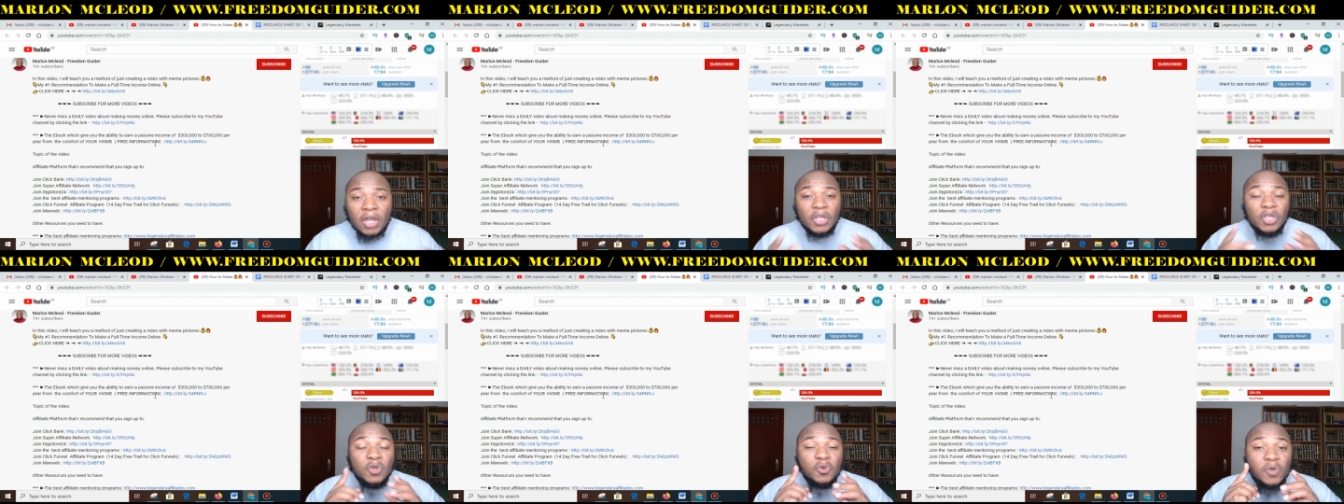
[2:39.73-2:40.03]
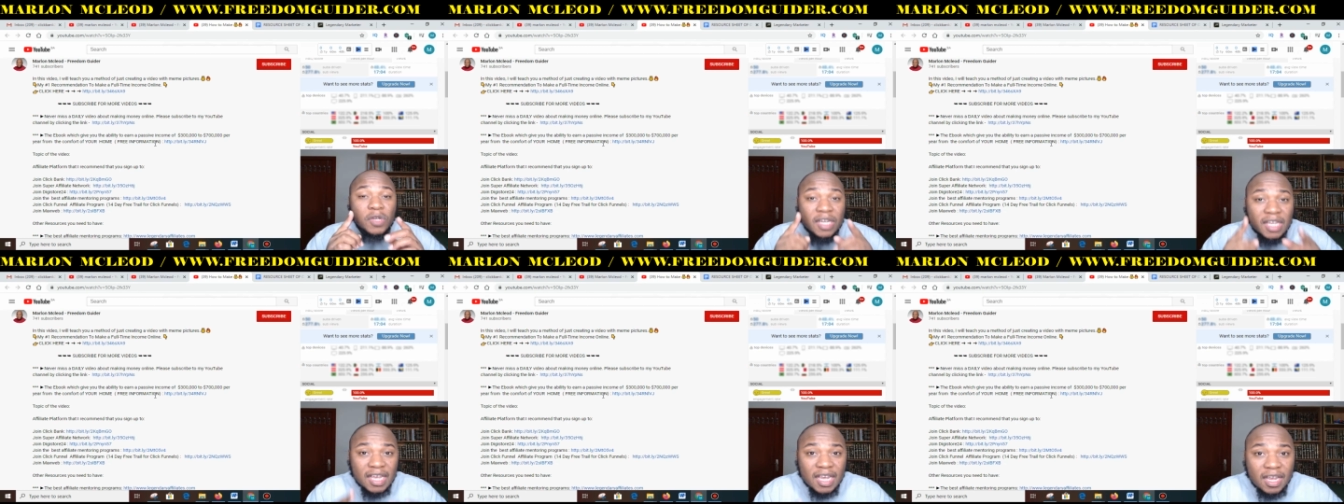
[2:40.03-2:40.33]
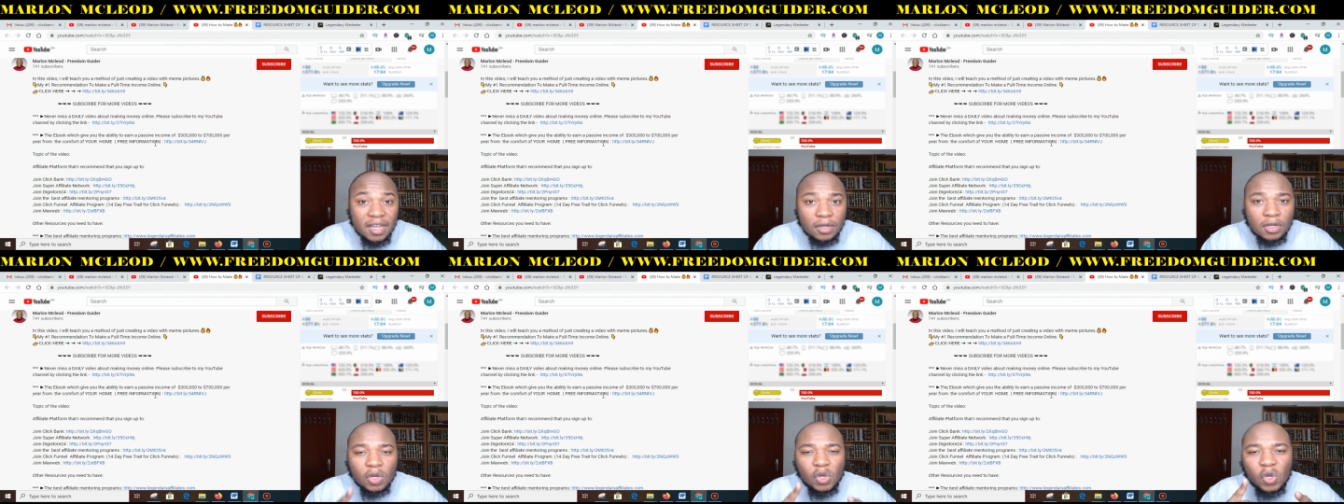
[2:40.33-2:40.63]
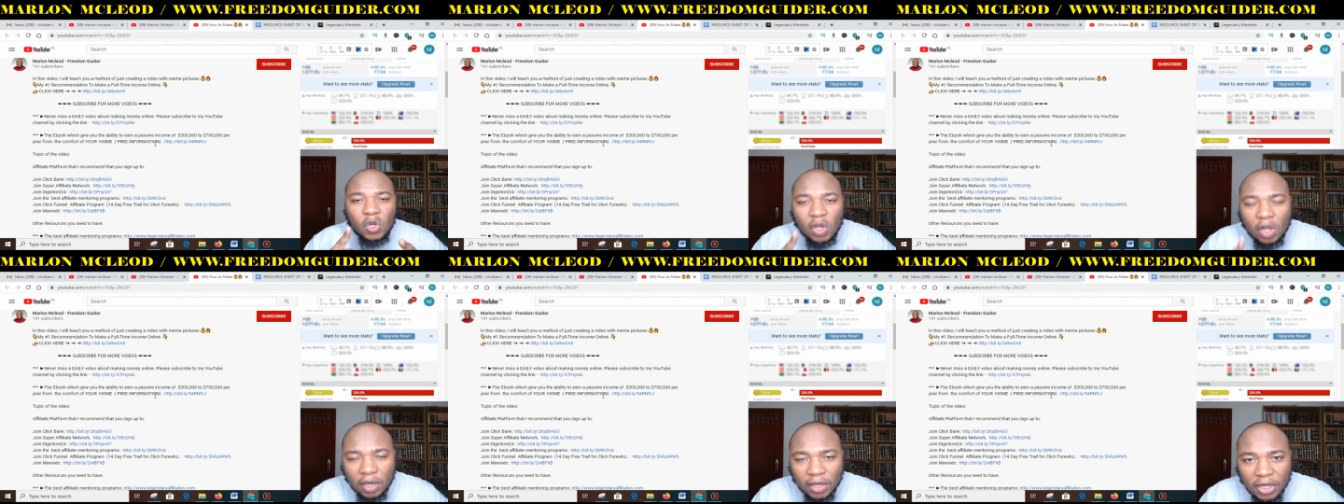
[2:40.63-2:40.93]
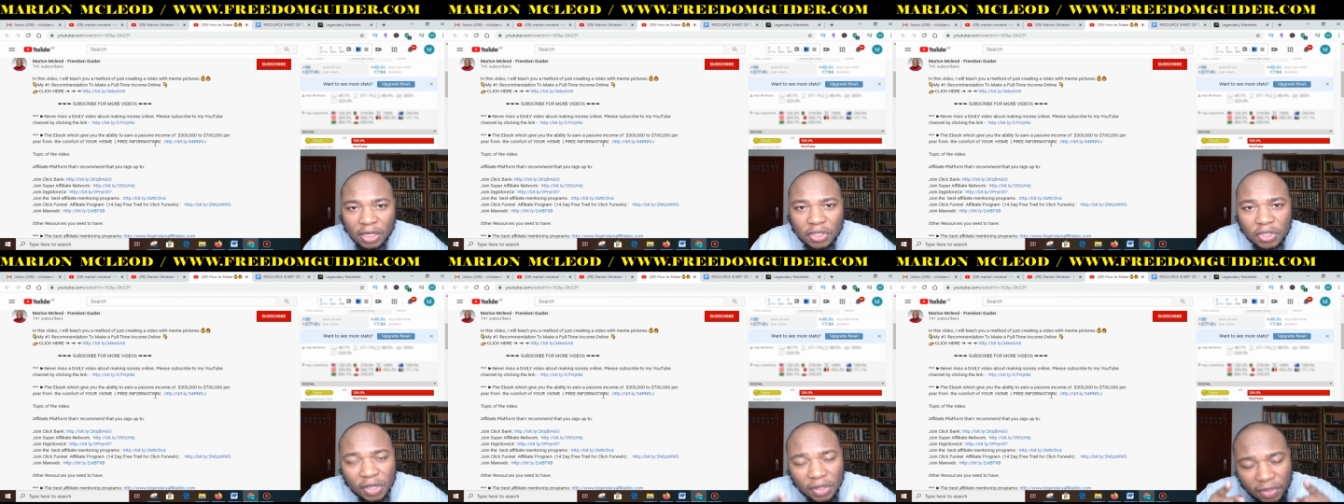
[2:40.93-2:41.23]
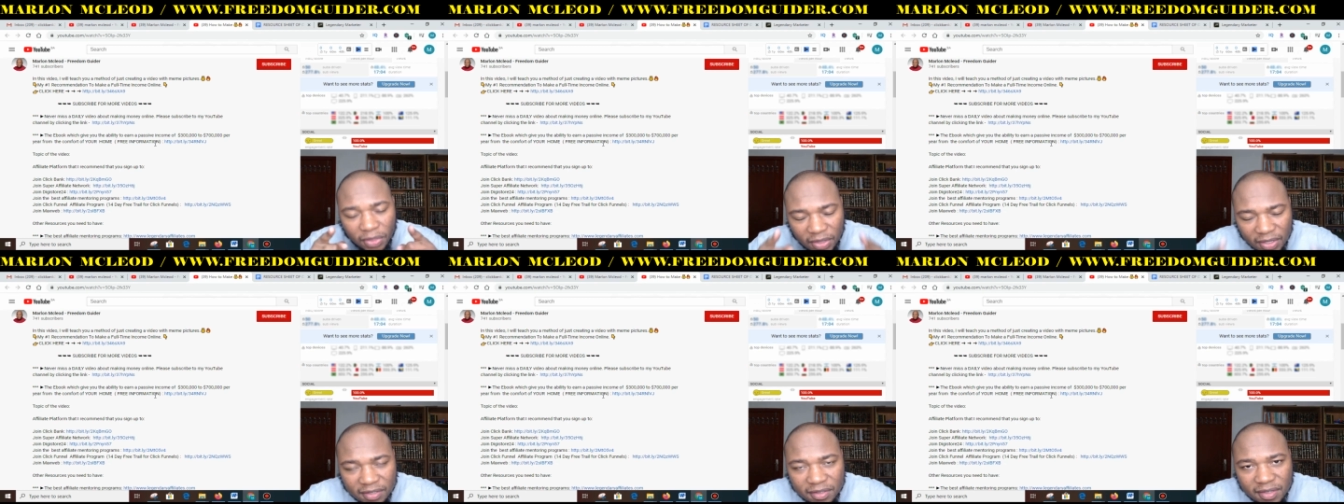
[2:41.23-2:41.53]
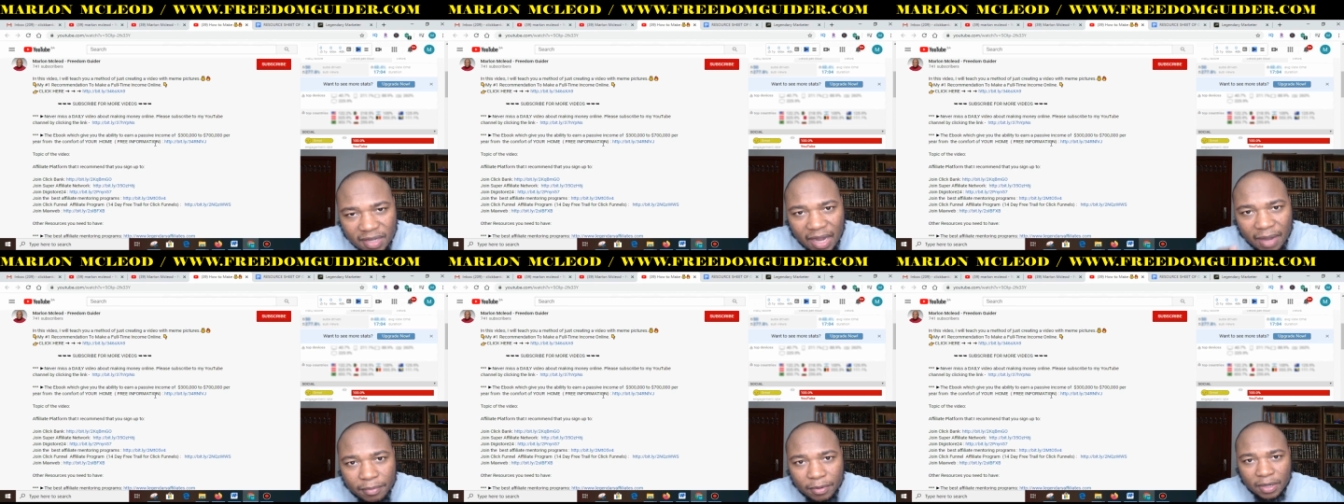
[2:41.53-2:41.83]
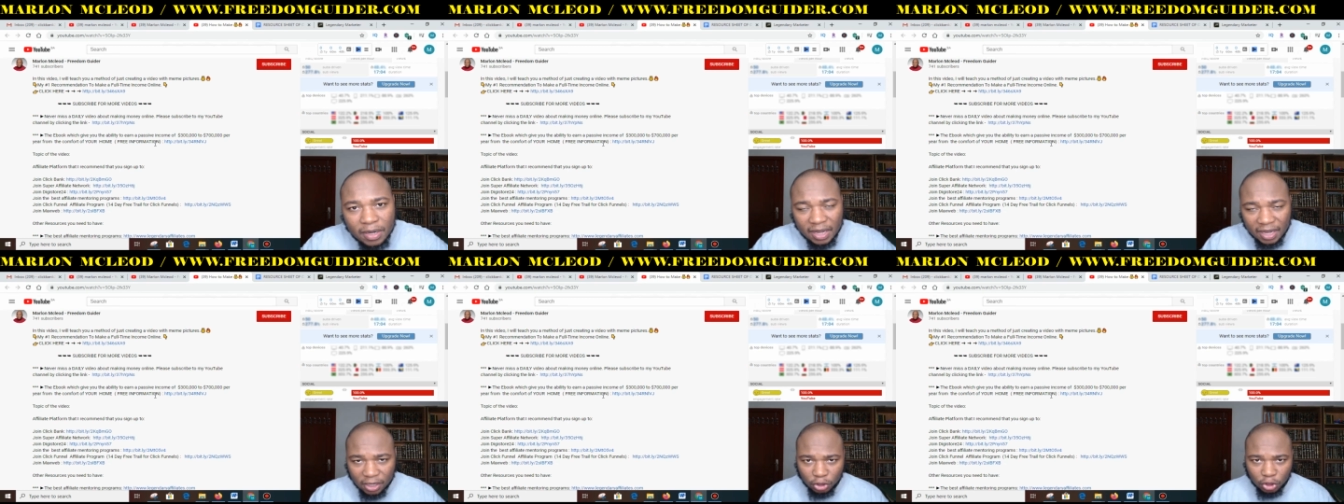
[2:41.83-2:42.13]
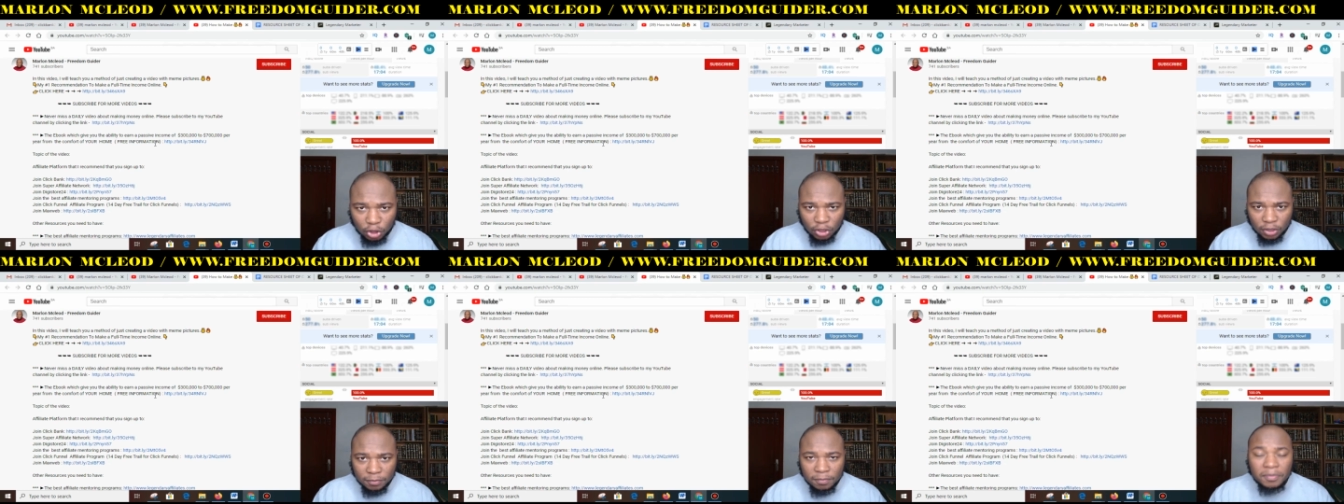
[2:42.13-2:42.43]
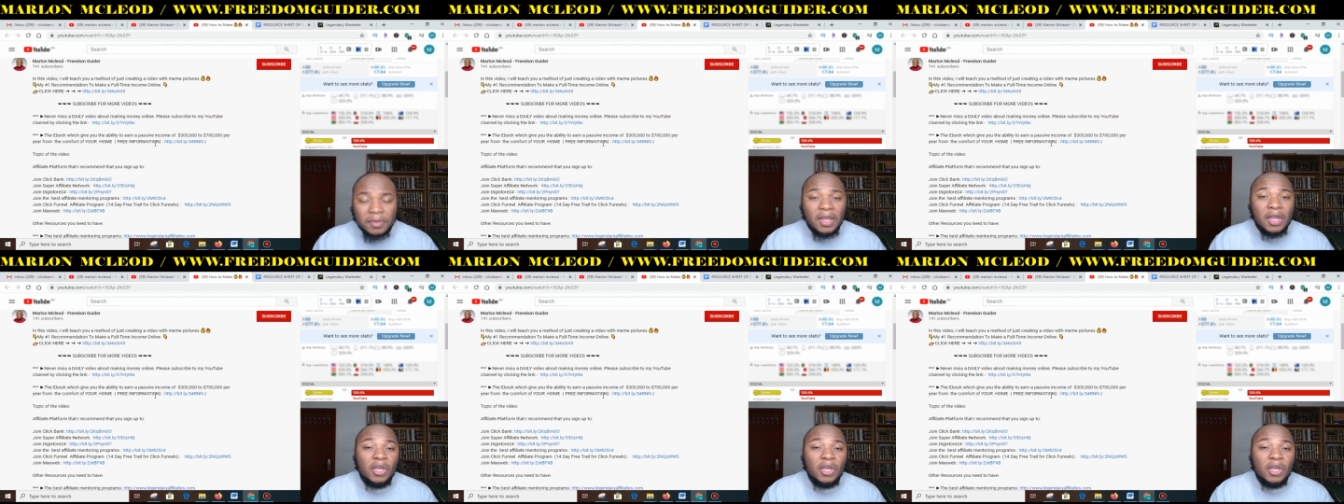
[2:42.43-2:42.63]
You need knowledge in this type of age.